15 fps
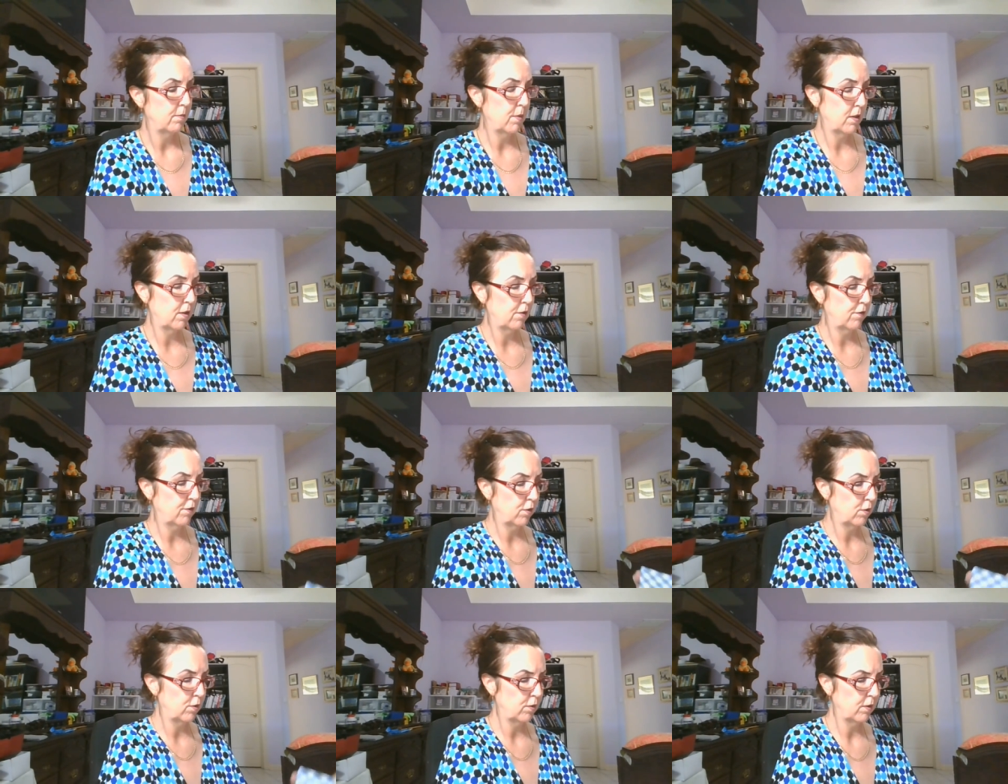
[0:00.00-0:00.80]
but they're
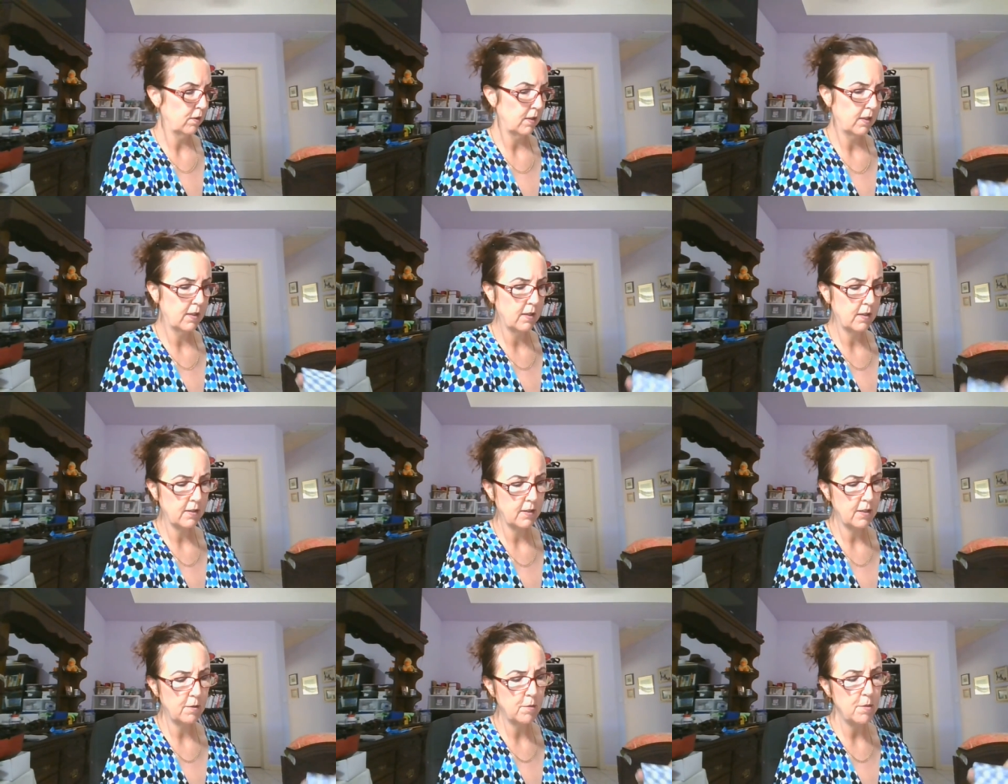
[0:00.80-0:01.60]
full.
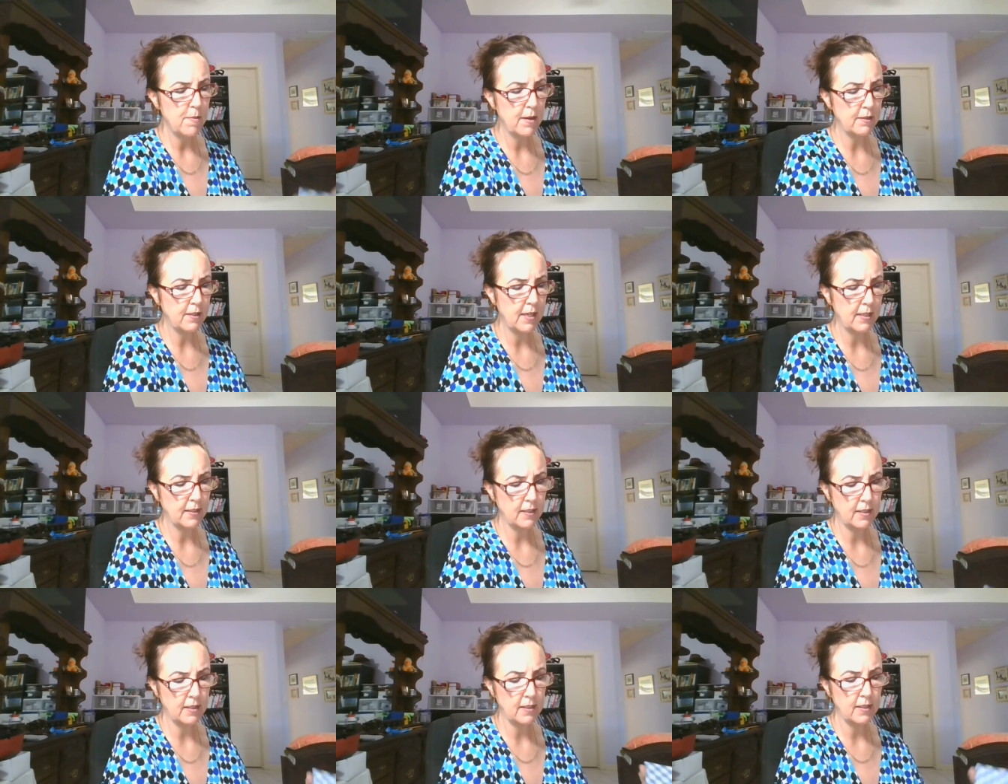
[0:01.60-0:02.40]
Tell me about
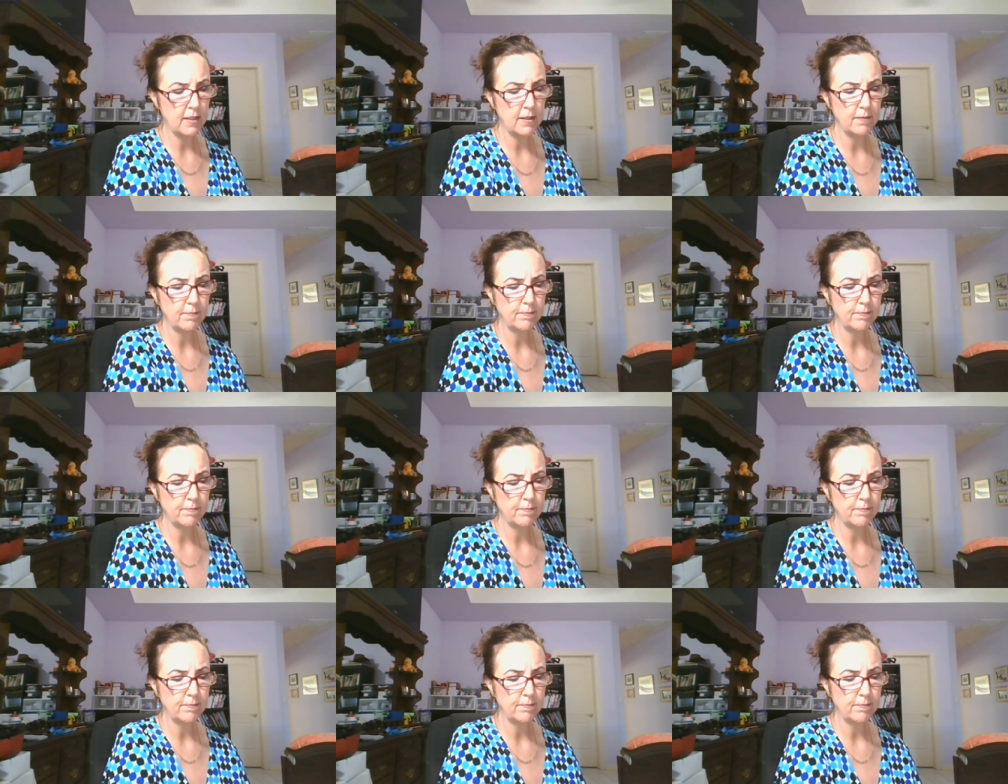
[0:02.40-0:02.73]
Texas.